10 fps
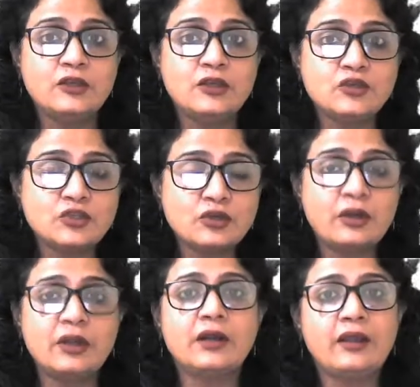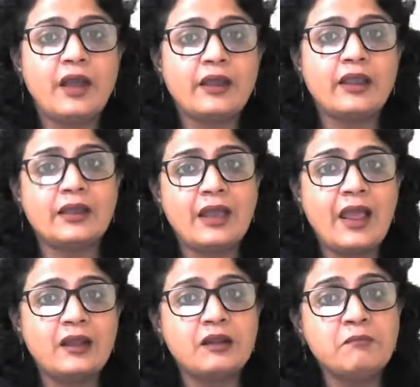You should target
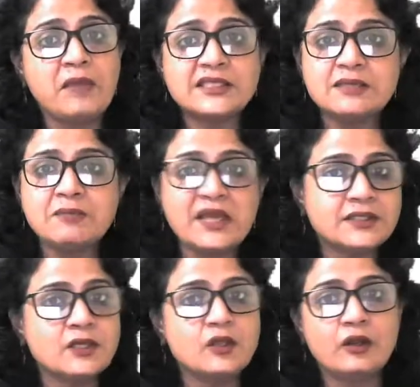at maximizing